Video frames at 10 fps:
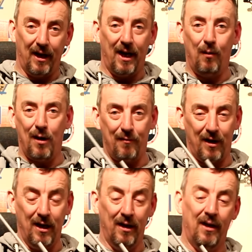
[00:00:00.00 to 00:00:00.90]

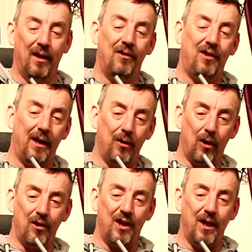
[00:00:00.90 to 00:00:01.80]
However,
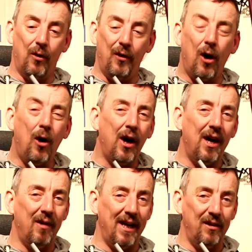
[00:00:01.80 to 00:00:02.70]
technology on the
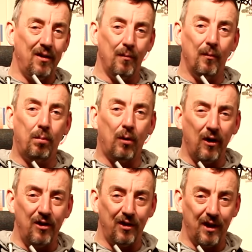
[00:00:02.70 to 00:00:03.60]
higher end,
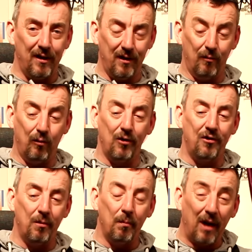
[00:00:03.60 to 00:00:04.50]
pricier
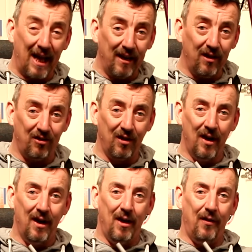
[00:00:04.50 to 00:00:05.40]
rods and blanks,
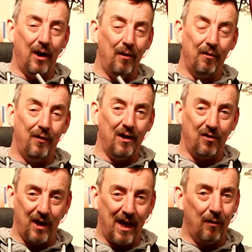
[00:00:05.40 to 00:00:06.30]
the
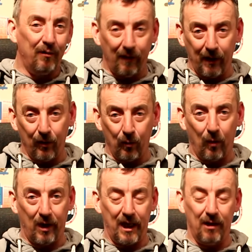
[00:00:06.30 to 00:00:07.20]
overfits are now a very good
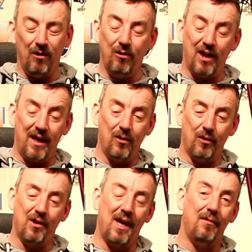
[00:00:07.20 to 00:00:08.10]
quality, and you tend
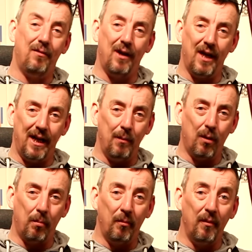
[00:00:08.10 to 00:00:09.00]
not to have any
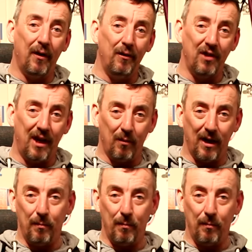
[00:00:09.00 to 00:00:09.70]
problem with those anyway.